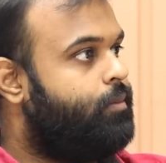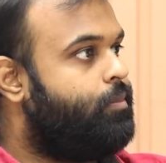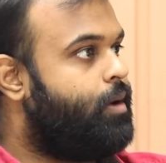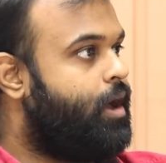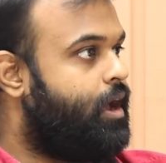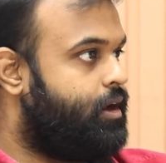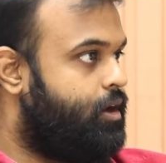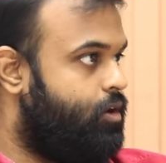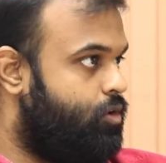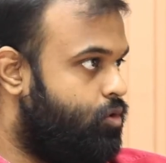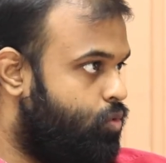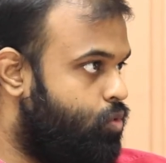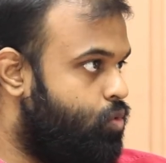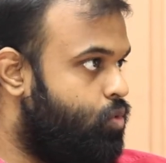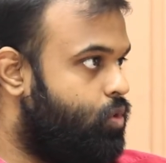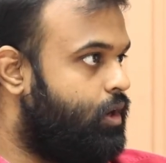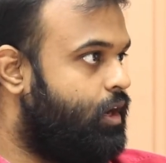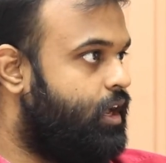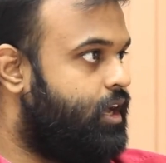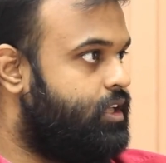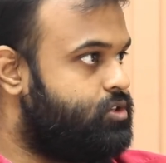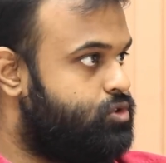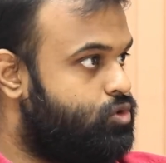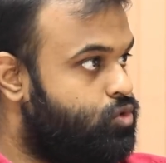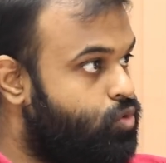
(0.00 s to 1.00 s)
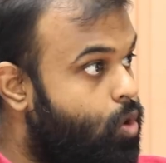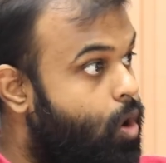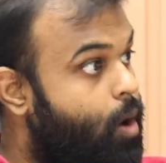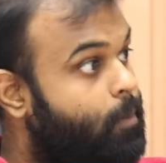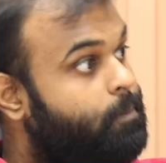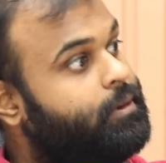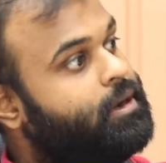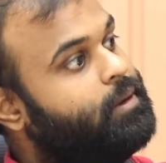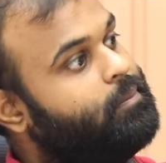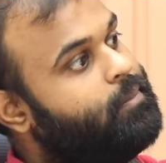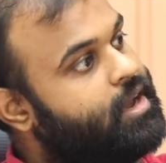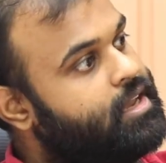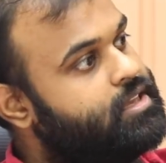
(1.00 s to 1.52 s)
back into Google Ads to
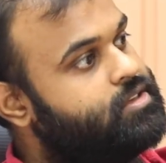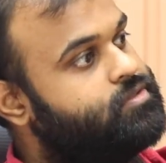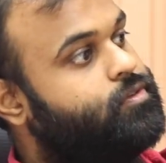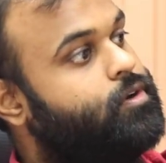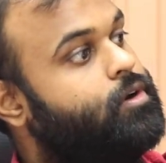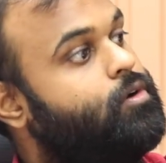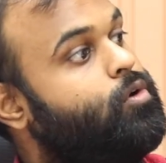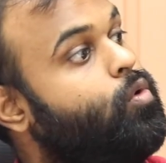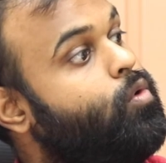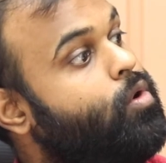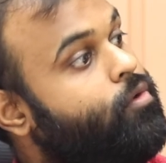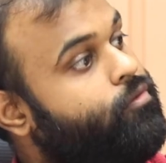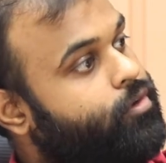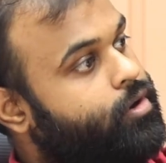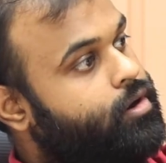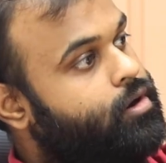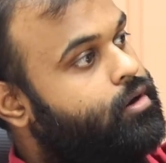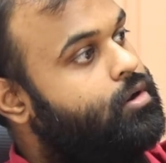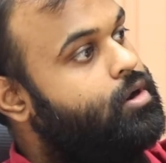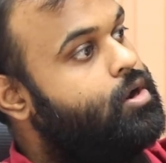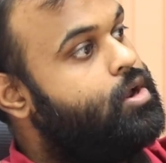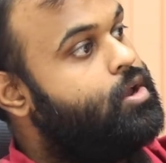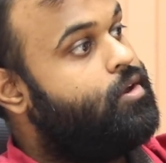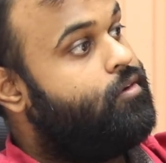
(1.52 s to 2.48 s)
optimize for lower funnel,